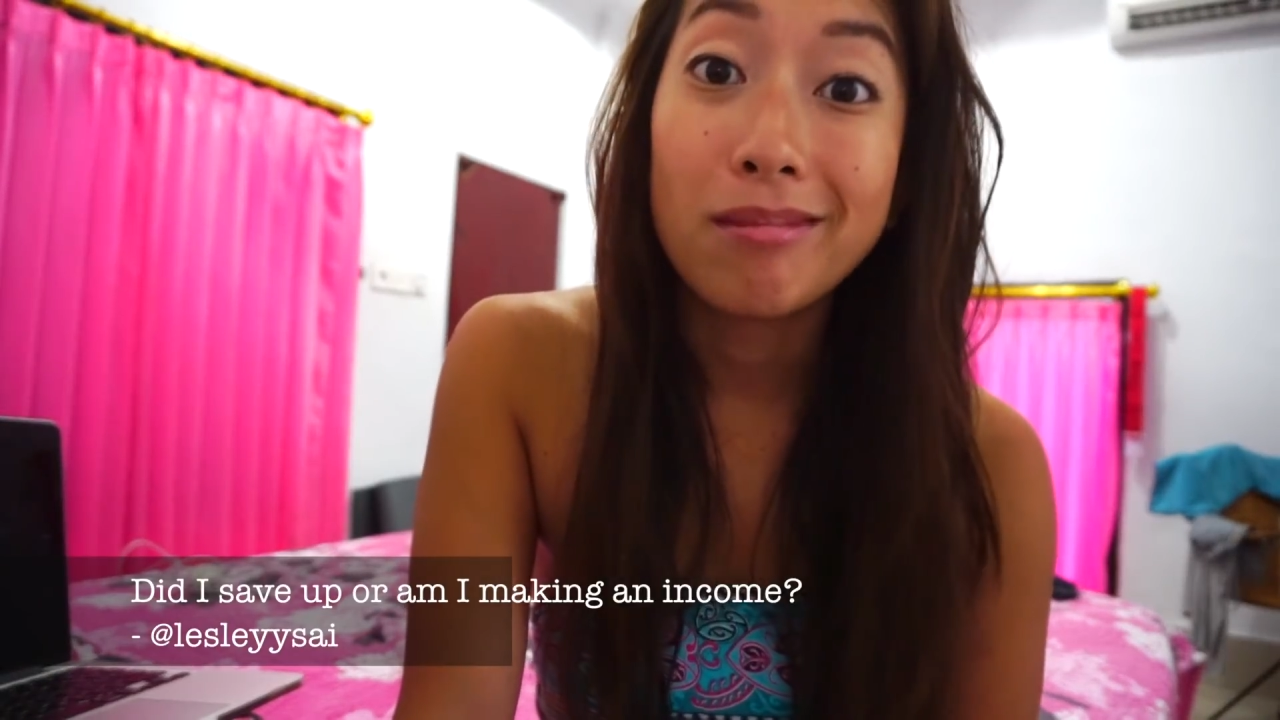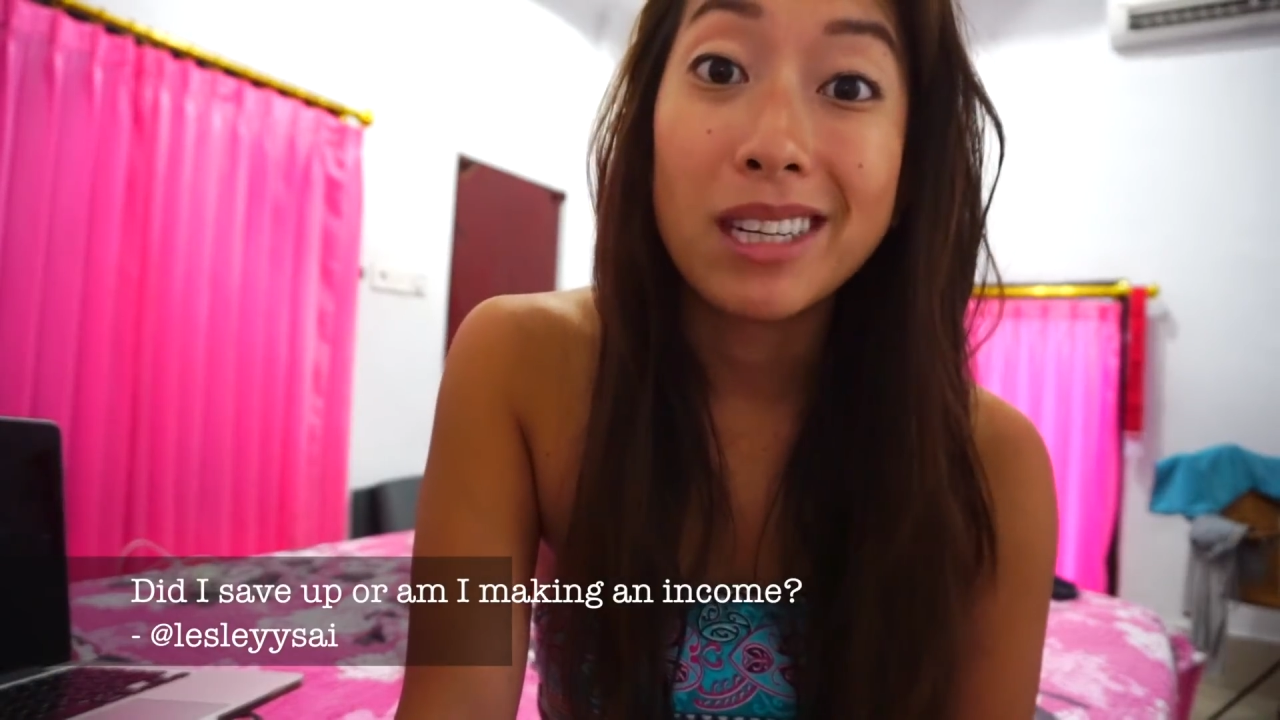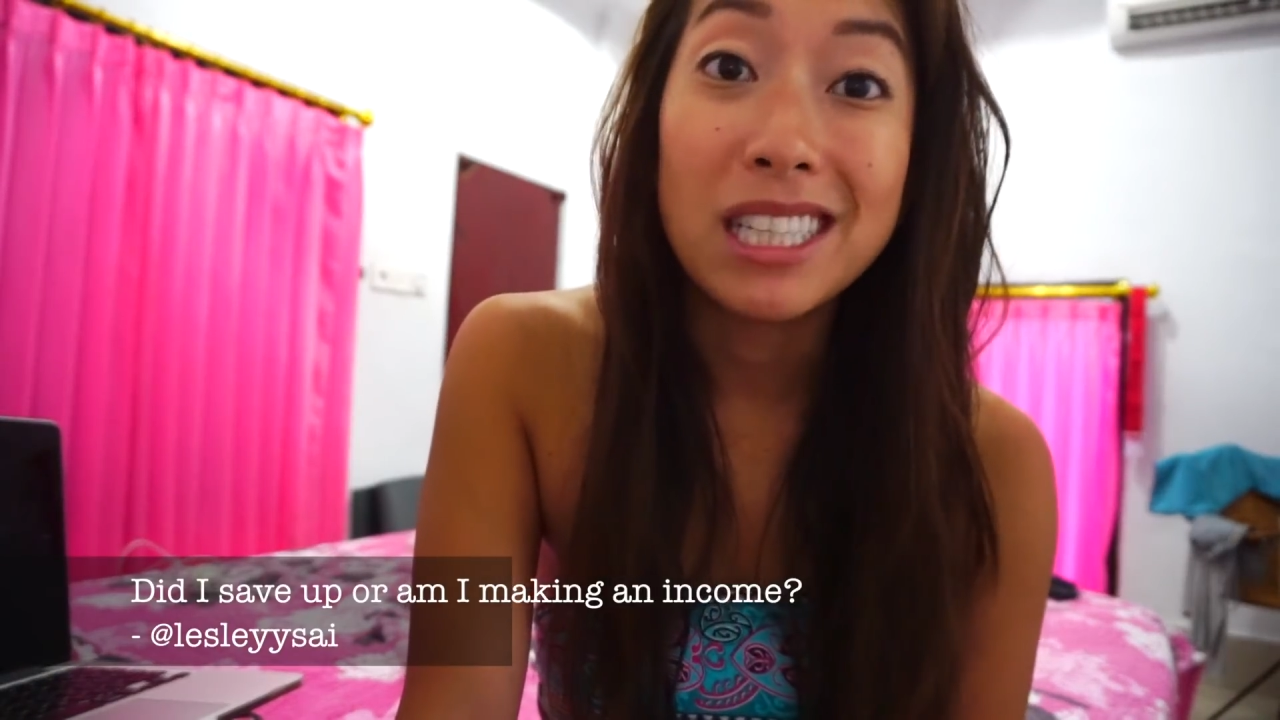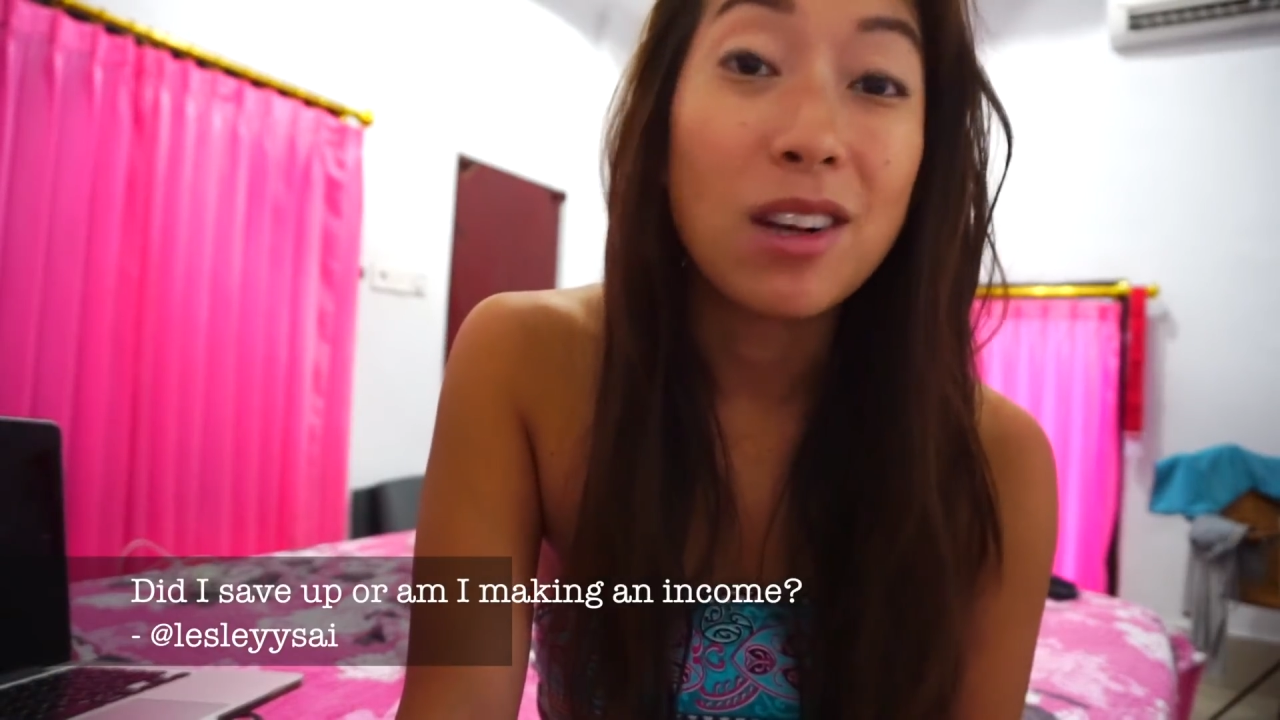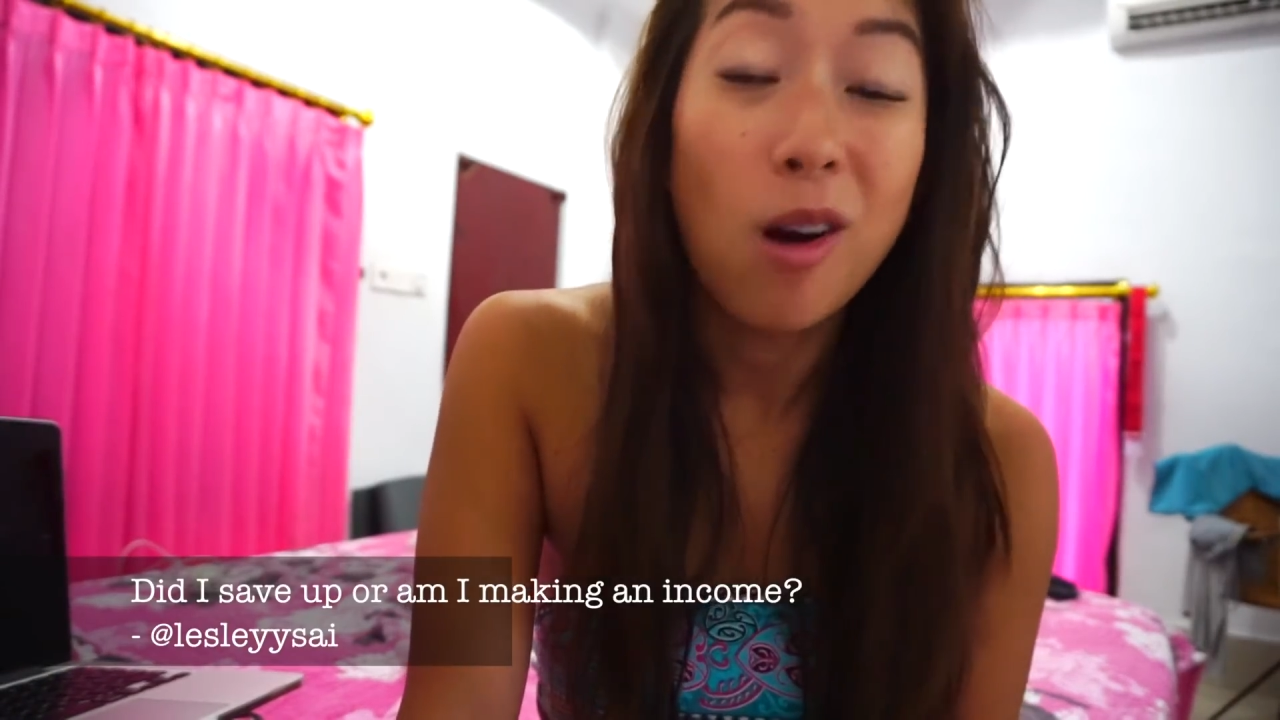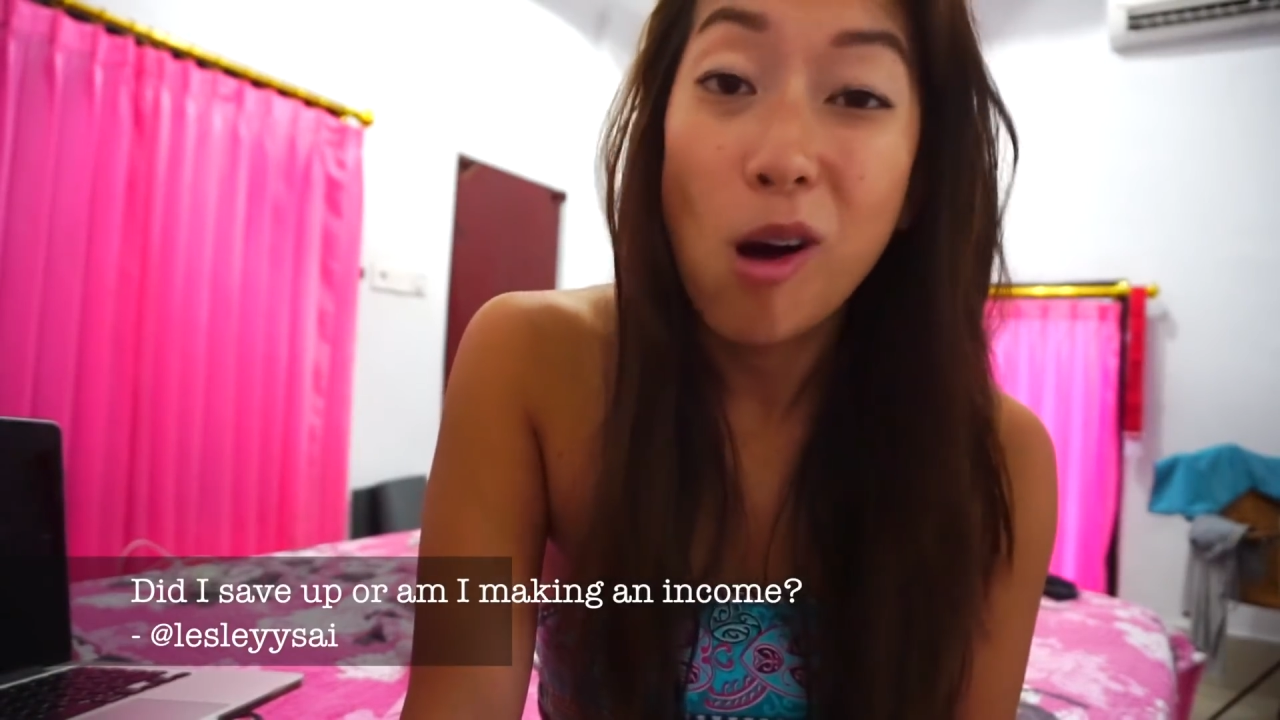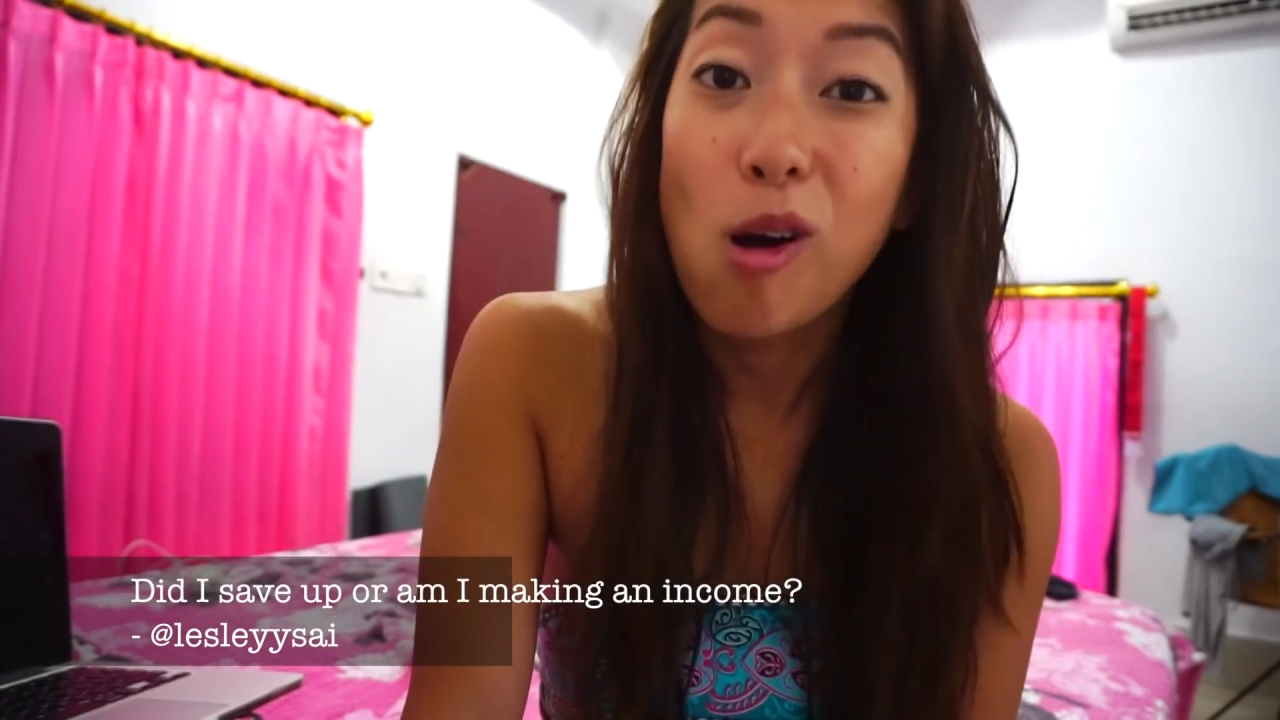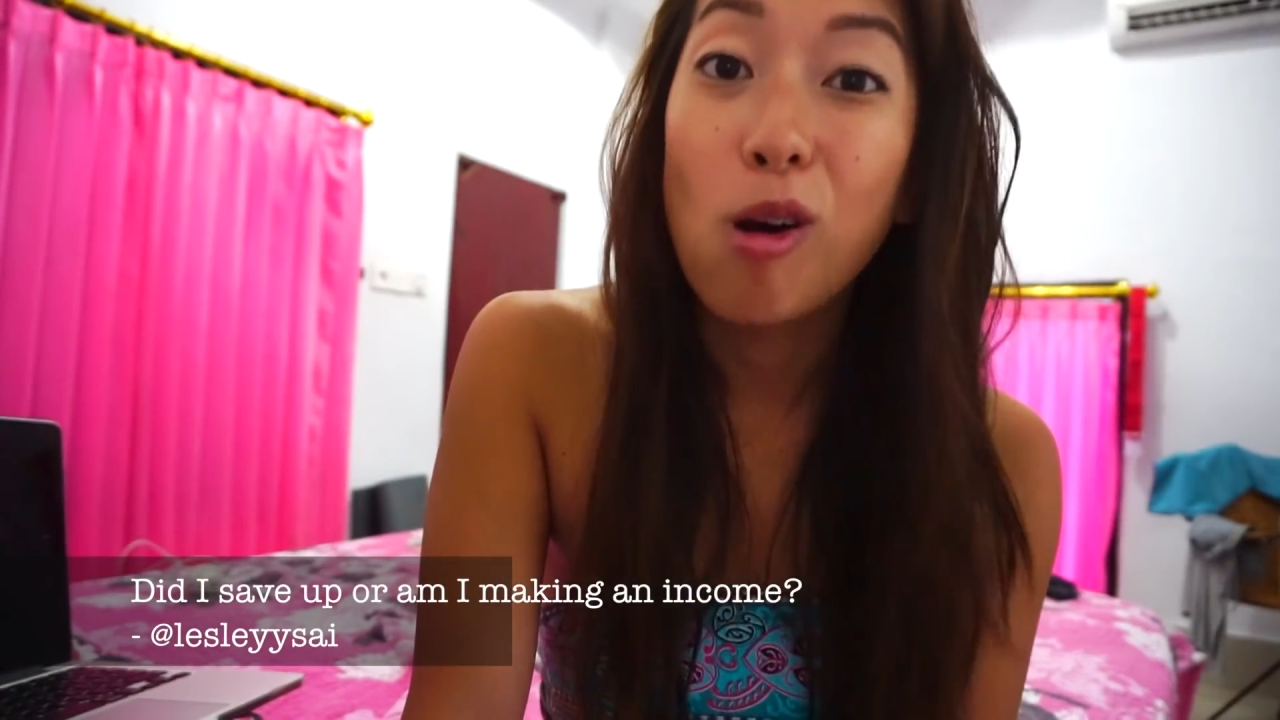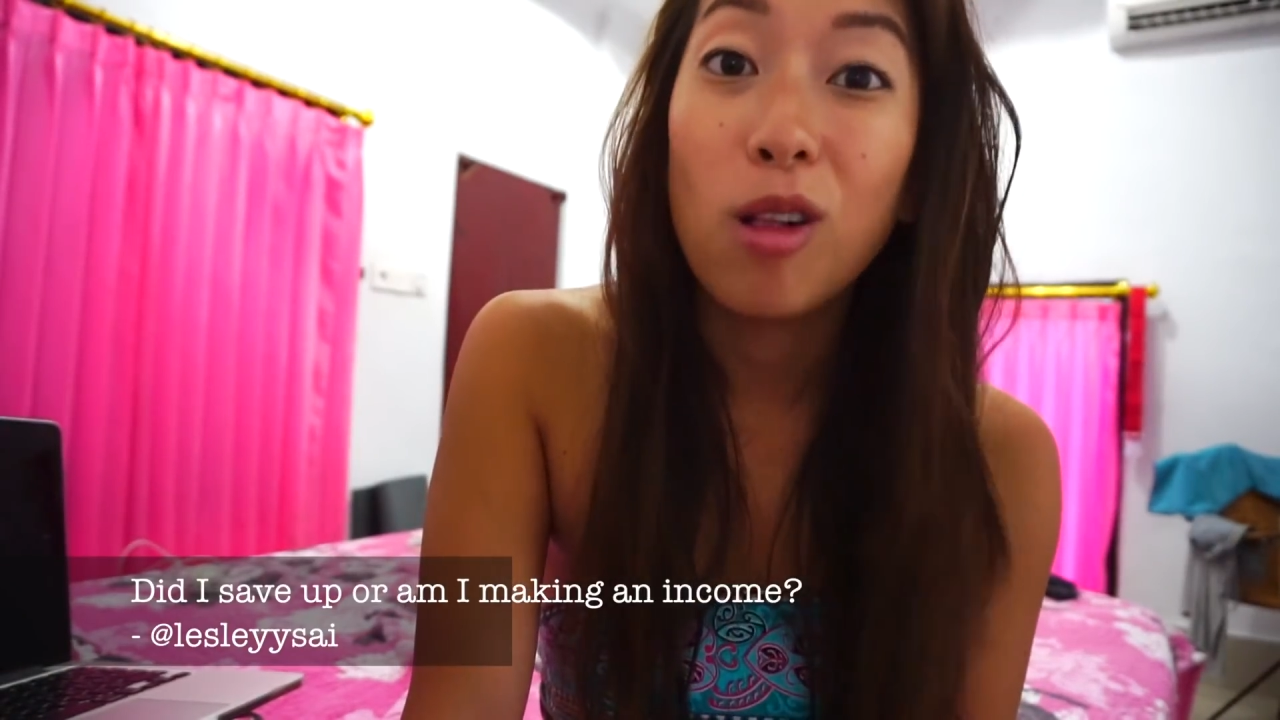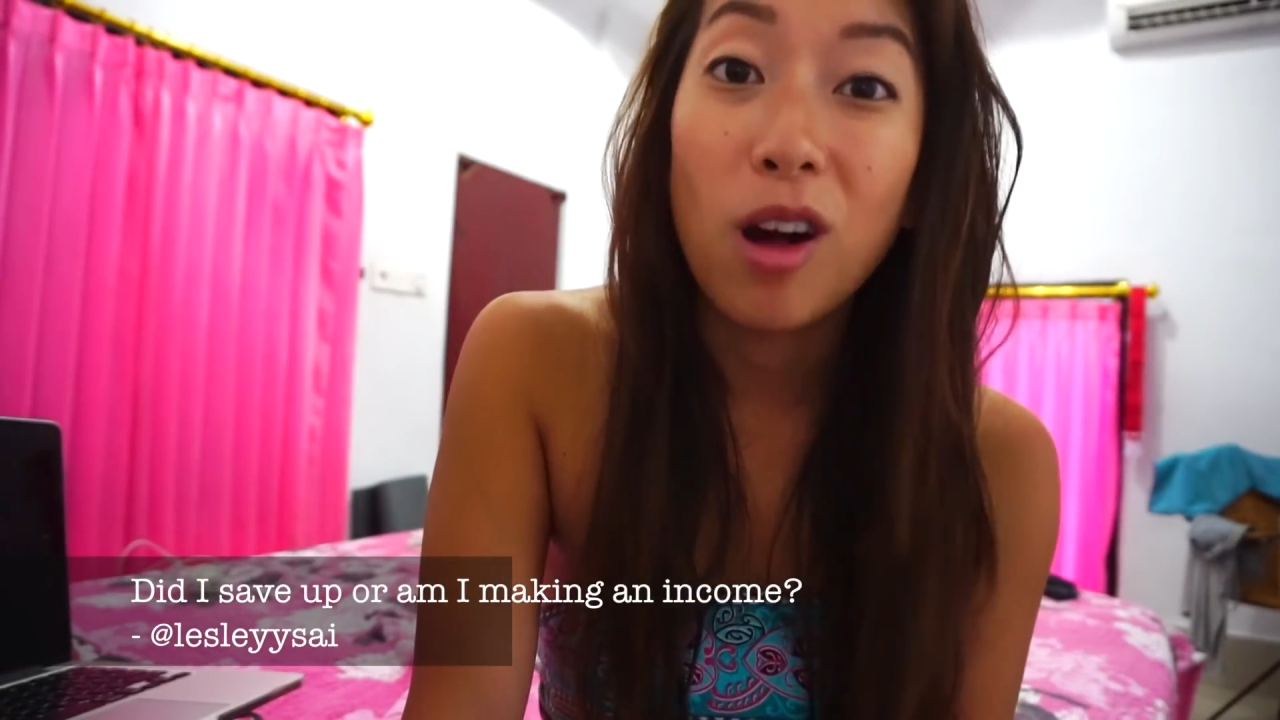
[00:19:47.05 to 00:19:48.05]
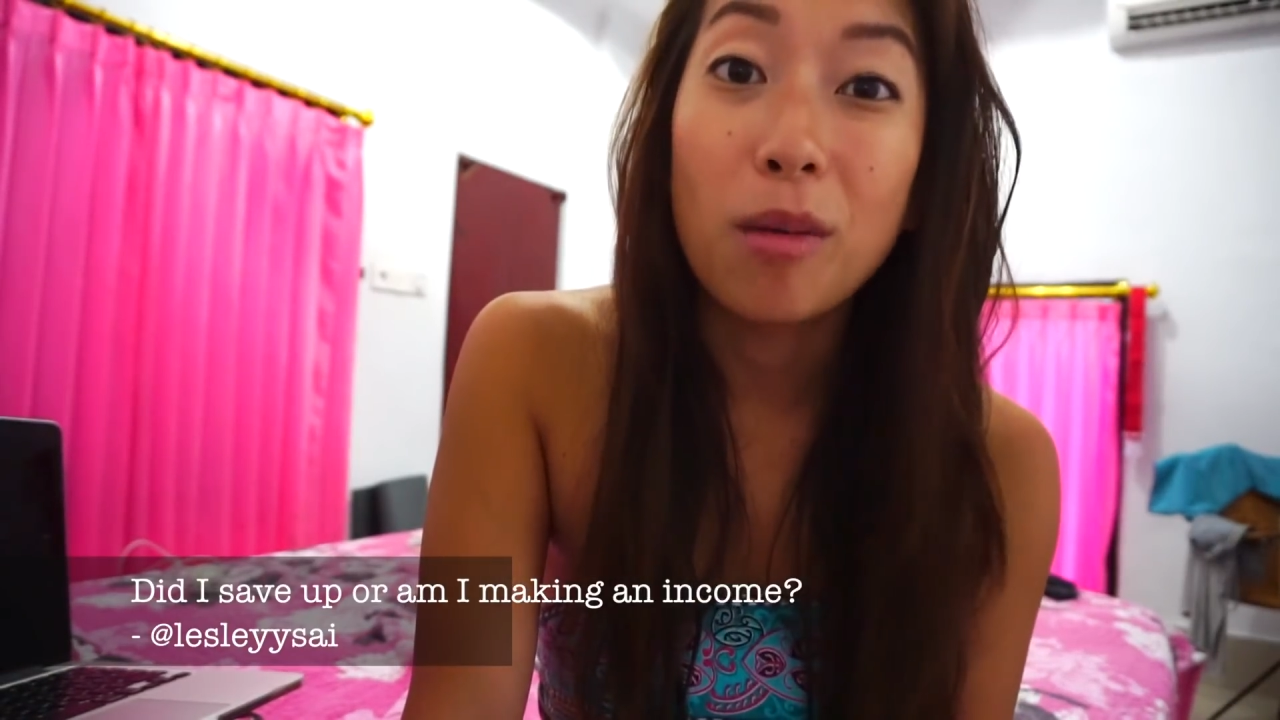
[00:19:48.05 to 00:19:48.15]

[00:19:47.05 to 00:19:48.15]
It's all